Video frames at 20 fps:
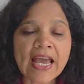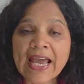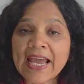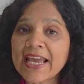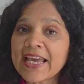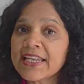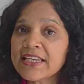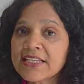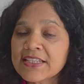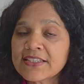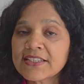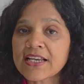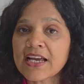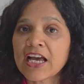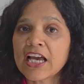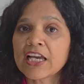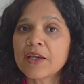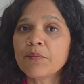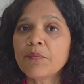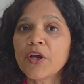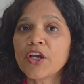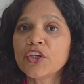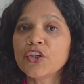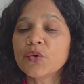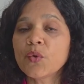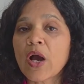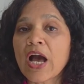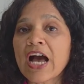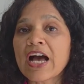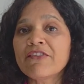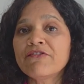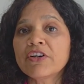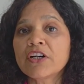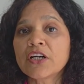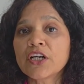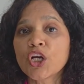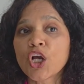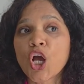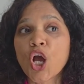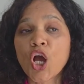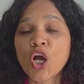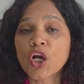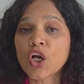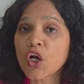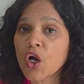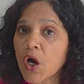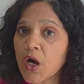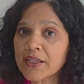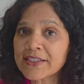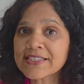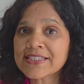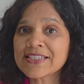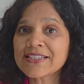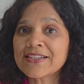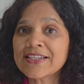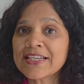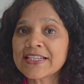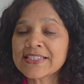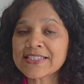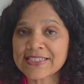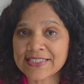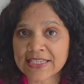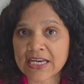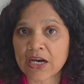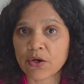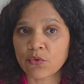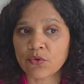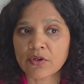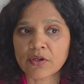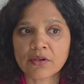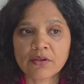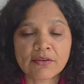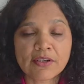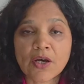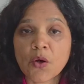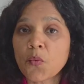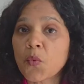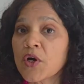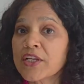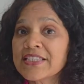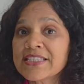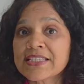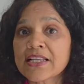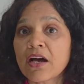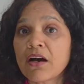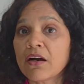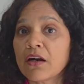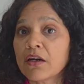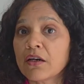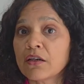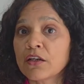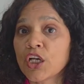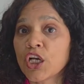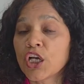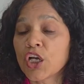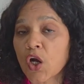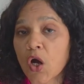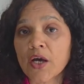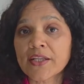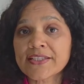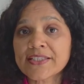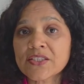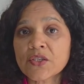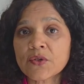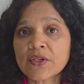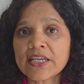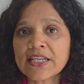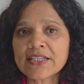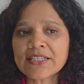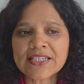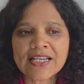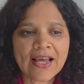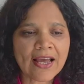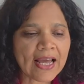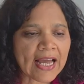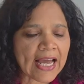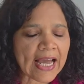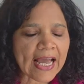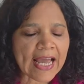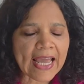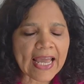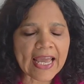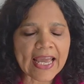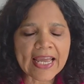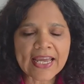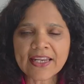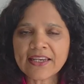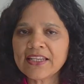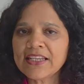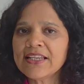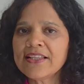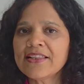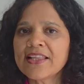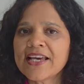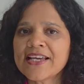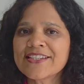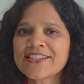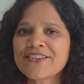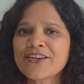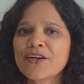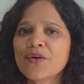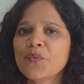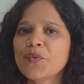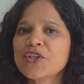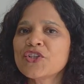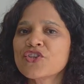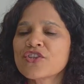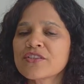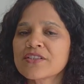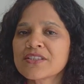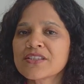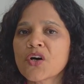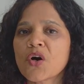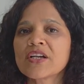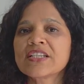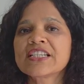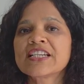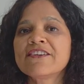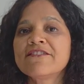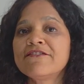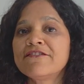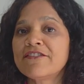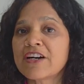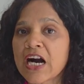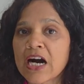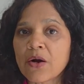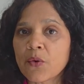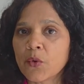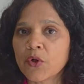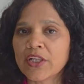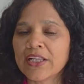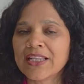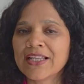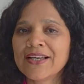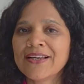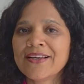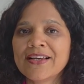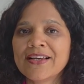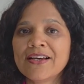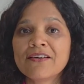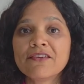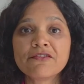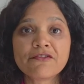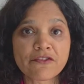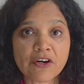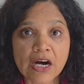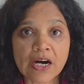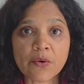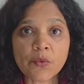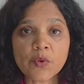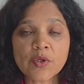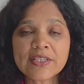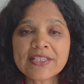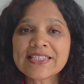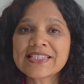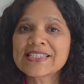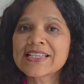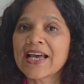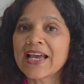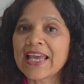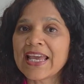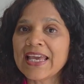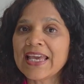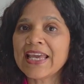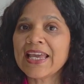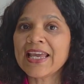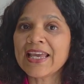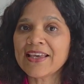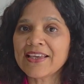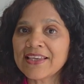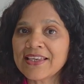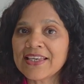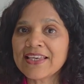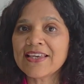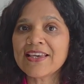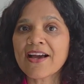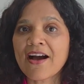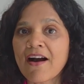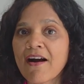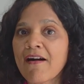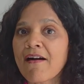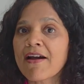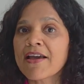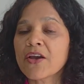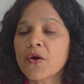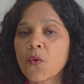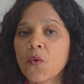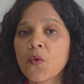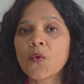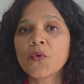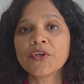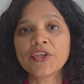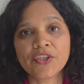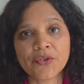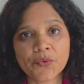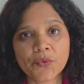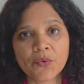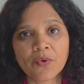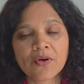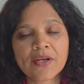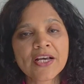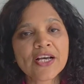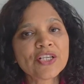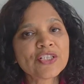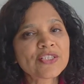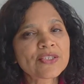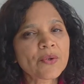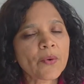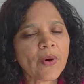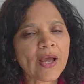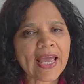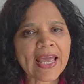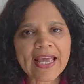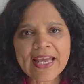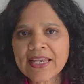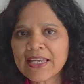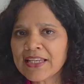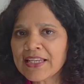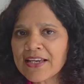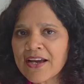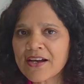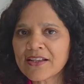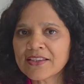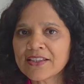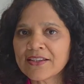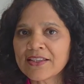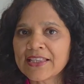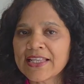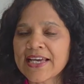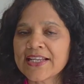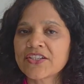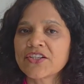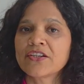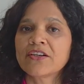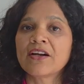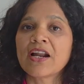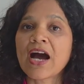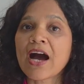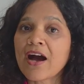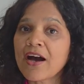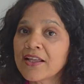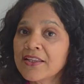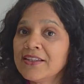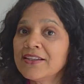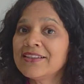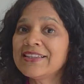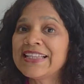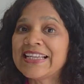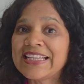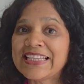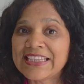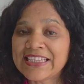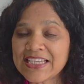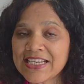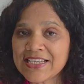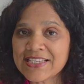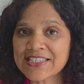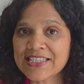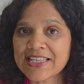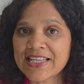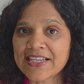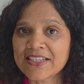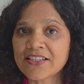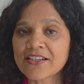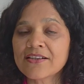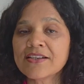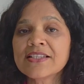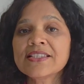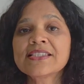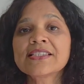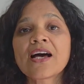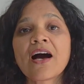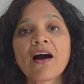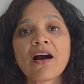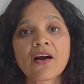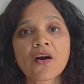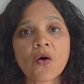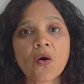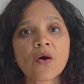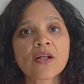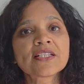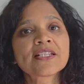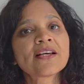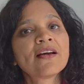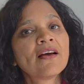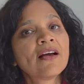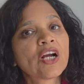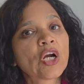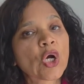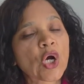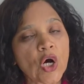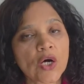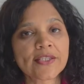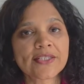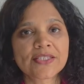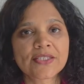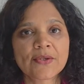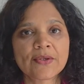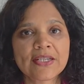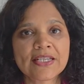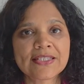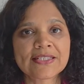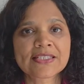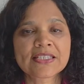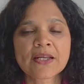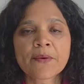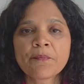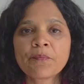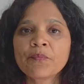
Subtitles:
Anytime you have a consonant sound. Now, what's a consonant? Any letter which is not a vowel. Vowels, A, E, I, O, U. So any other letter other than these letters are called consonants.